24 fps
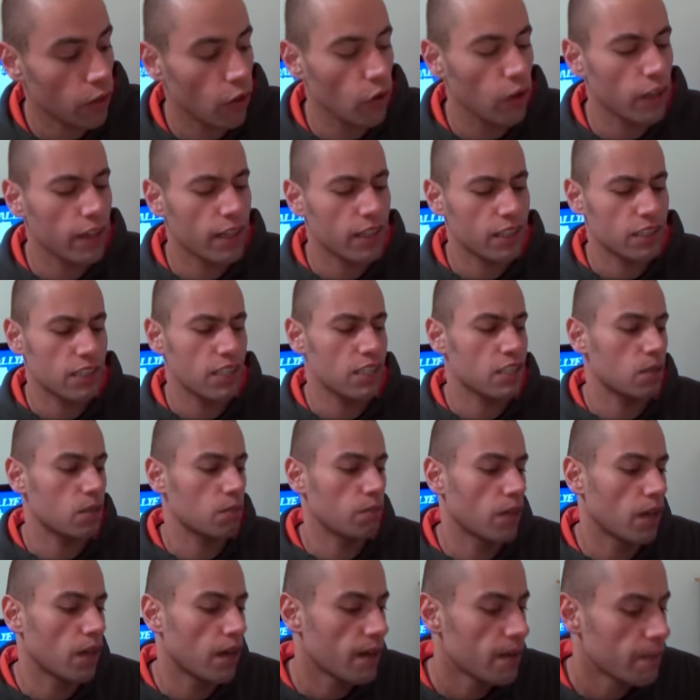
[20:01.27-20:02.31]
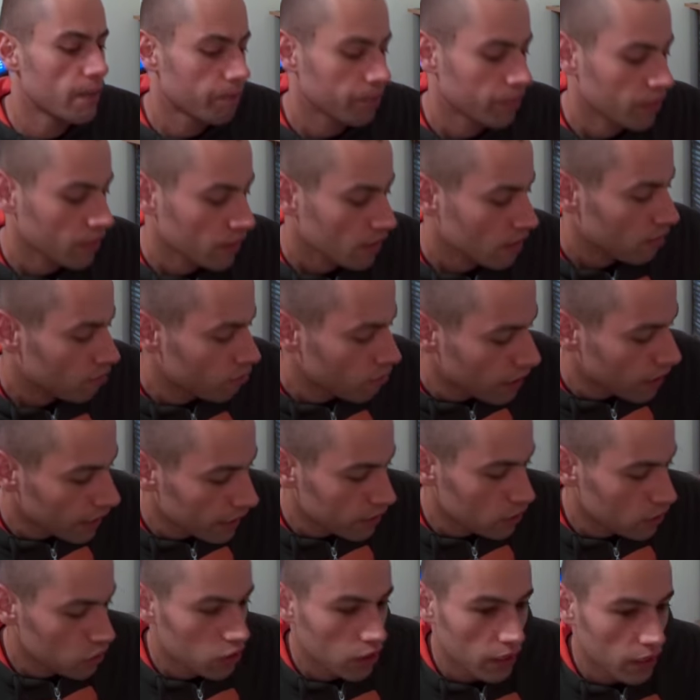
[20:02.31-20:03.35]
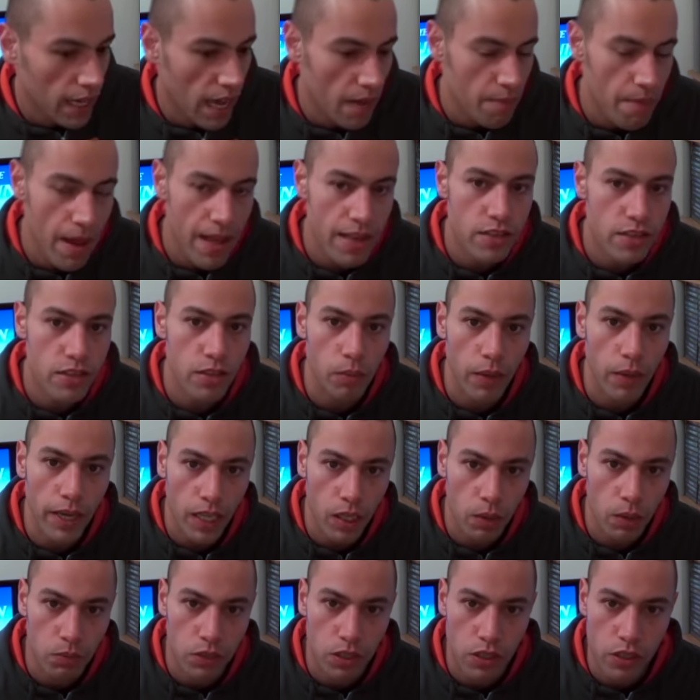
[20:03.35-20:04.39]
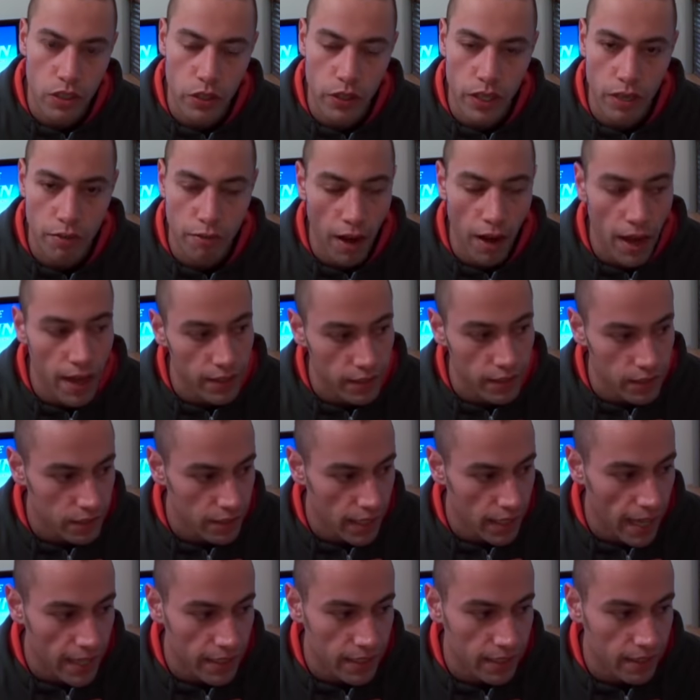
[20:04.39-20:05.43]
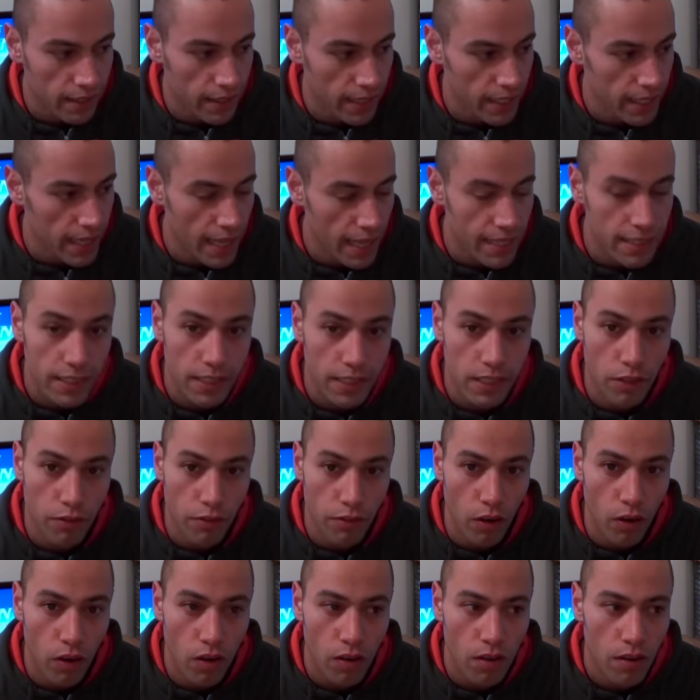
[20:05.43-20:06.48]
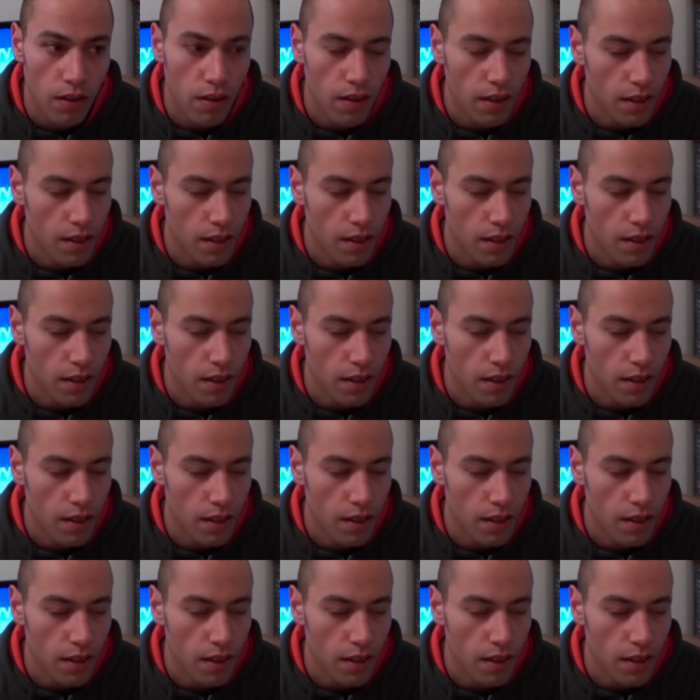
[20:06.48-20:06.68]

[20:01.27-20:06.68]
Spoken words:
The only system that really doesn't get a mention when it comes to 2D fighters is the N64,